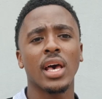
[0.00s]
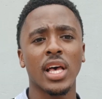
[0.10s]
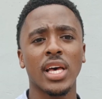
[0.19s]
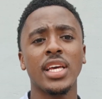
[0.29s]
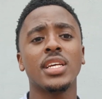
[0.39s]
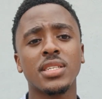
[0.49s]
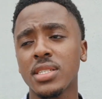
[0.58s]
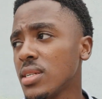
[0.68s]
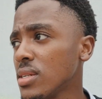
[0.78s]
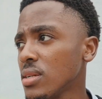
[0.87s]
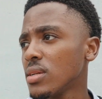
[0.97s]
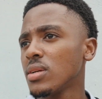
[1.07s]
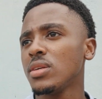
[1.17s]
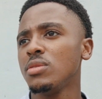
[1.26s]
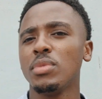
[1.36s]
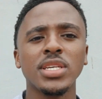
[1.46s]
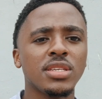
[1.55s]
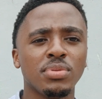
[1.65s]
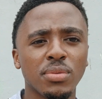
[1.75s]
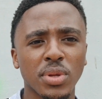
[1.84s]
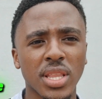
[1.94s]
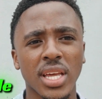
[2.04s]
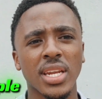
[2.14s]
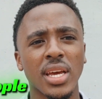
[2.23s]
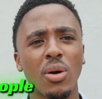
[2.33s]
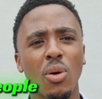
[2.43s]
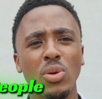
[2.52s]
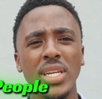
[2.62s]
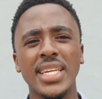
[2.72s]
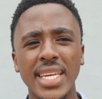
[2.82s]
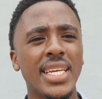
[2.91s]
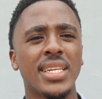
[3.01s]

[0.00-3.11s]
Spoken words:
In addition, you may see people that only need